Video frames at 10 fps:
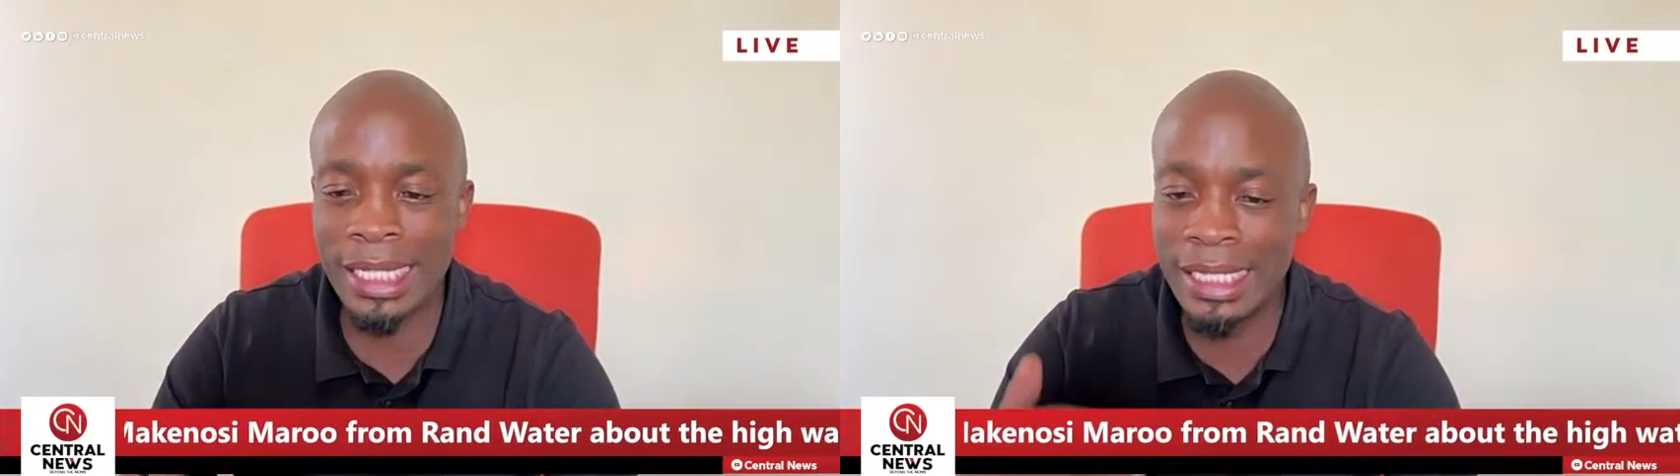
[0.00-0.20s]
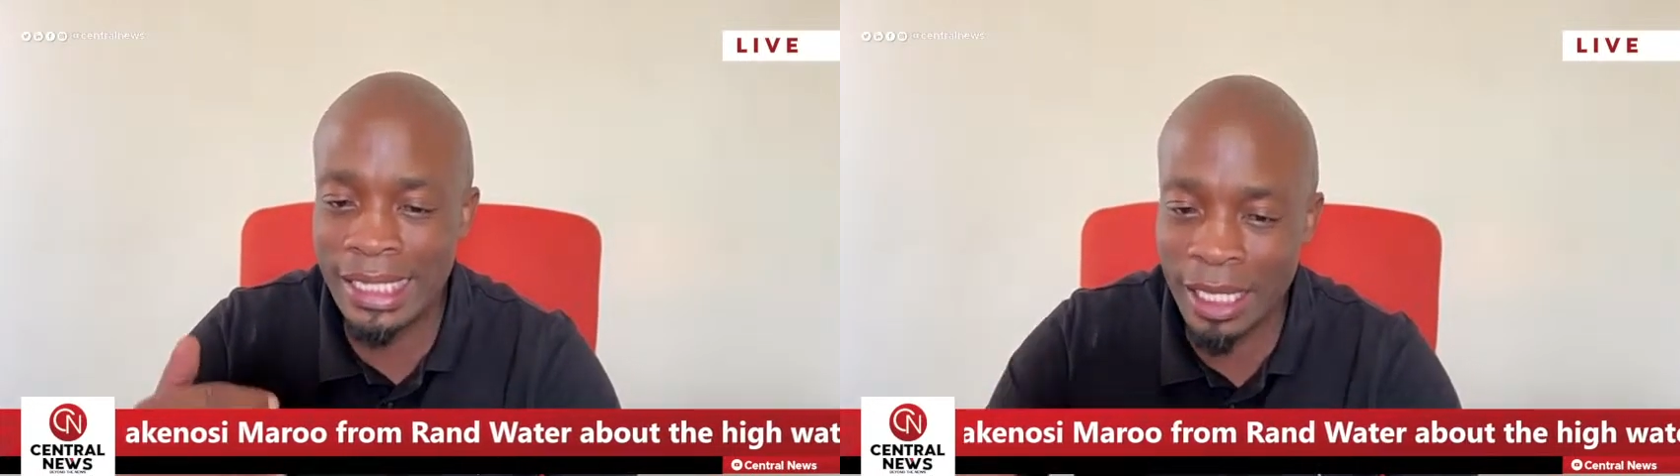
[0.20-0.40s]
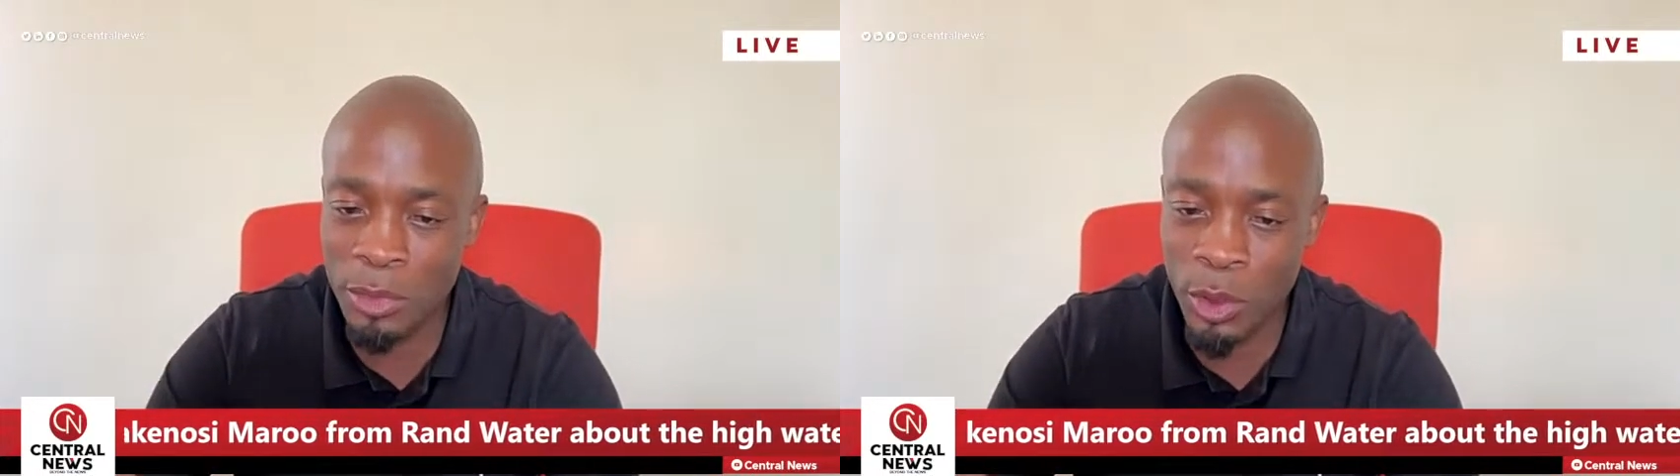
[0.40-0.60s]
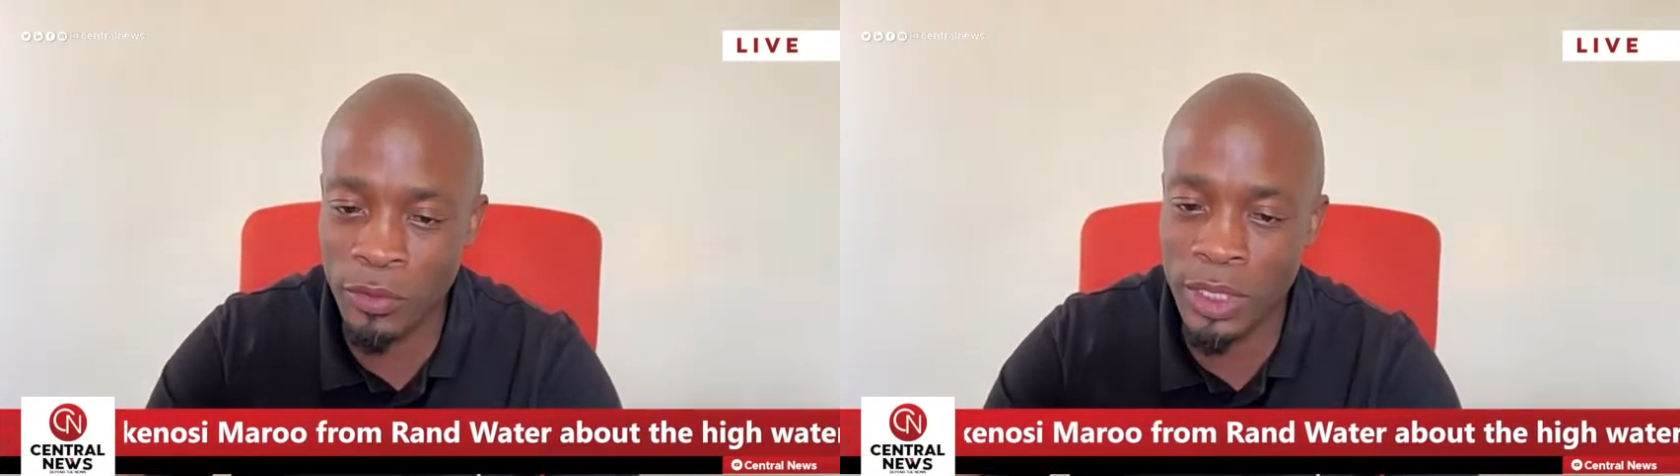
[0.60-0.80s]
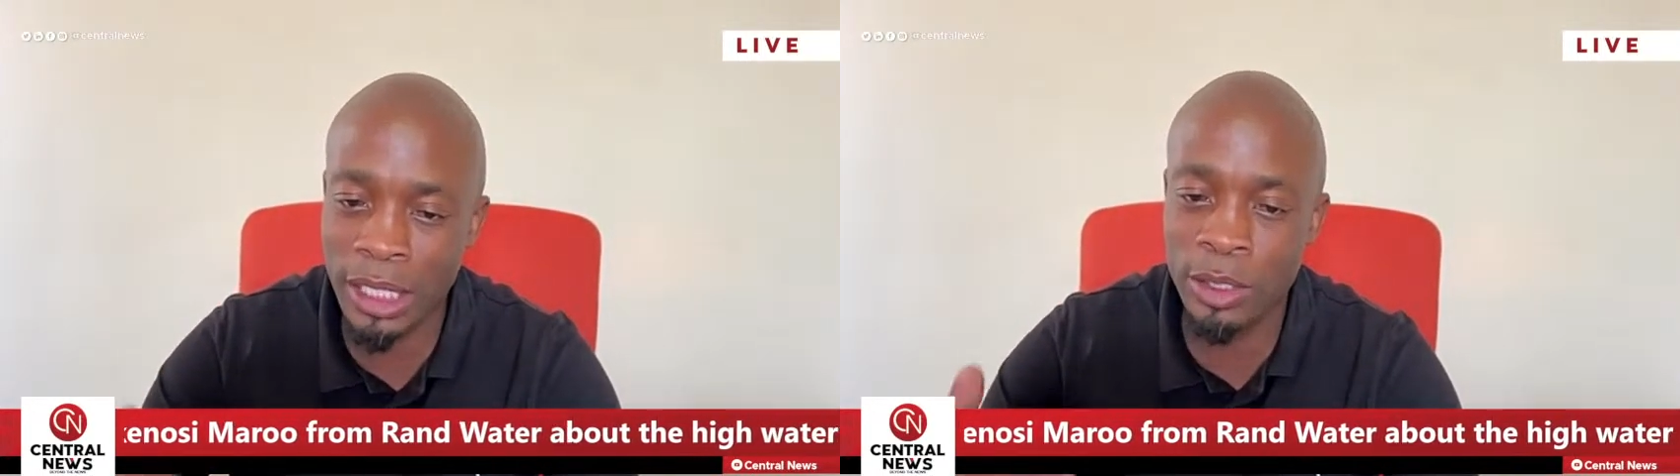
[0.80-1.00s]
in terms of
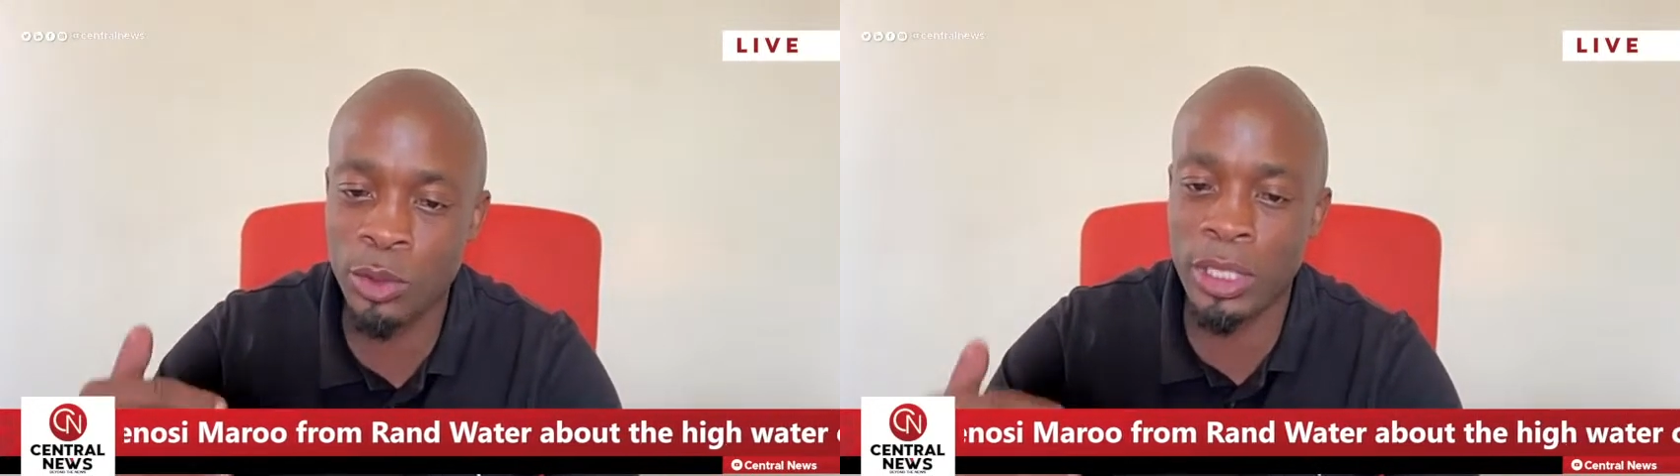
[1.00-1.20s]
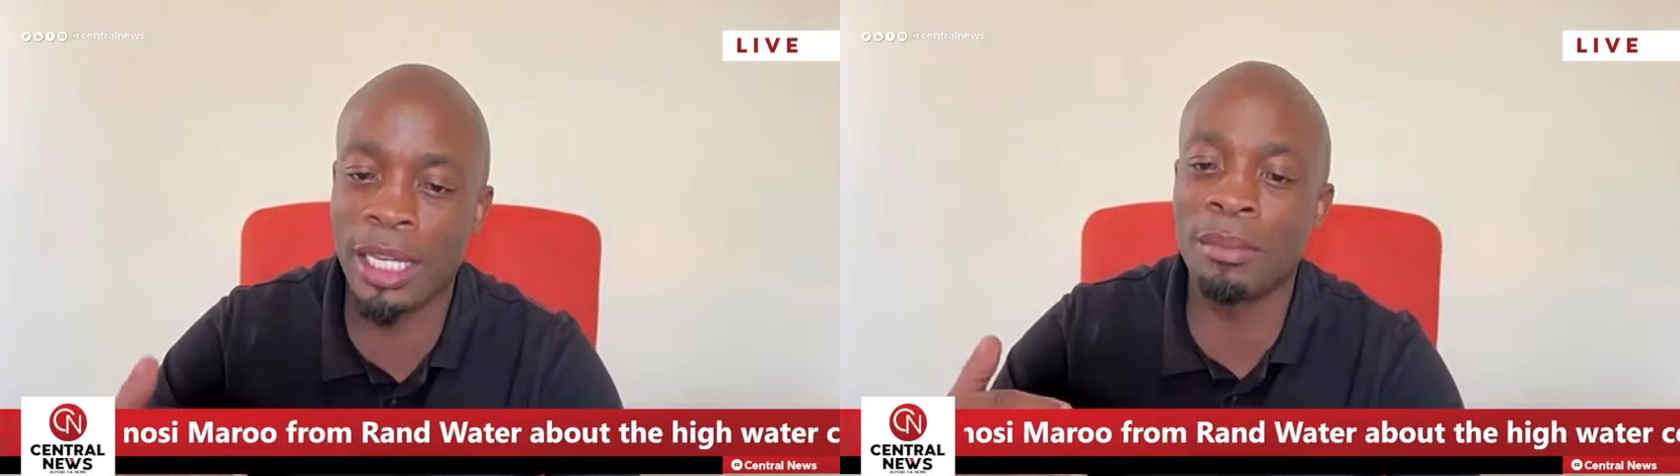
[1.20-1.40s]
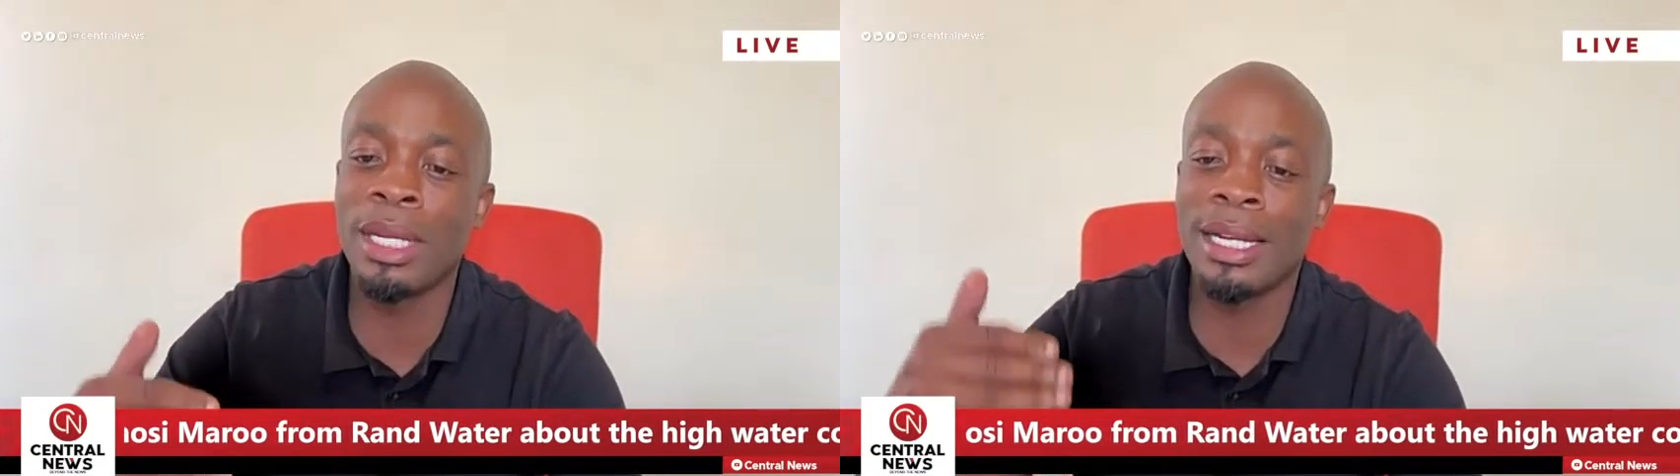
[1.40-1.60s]
saying to them,